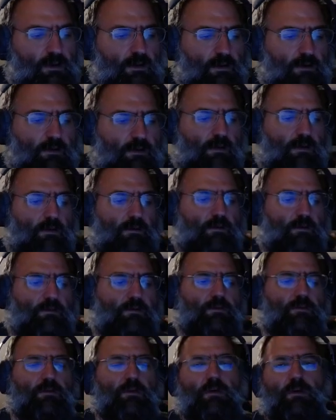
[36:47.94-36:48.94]
It
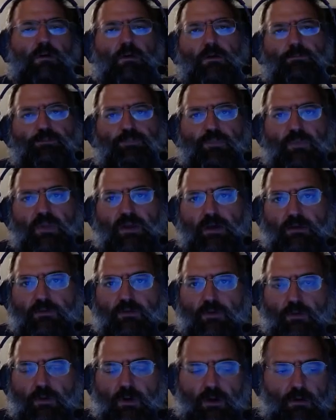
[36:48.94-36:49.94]
uses the
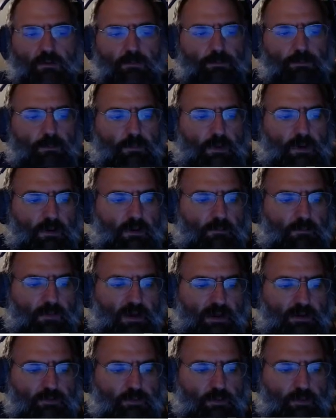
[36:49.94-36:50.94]
SQL,
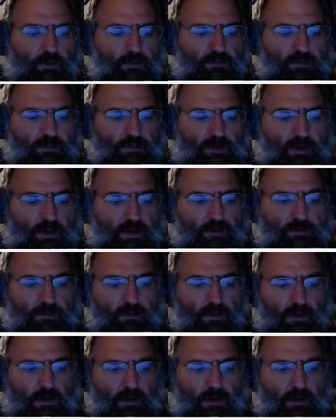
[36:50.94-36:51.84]
MySQL syntax, not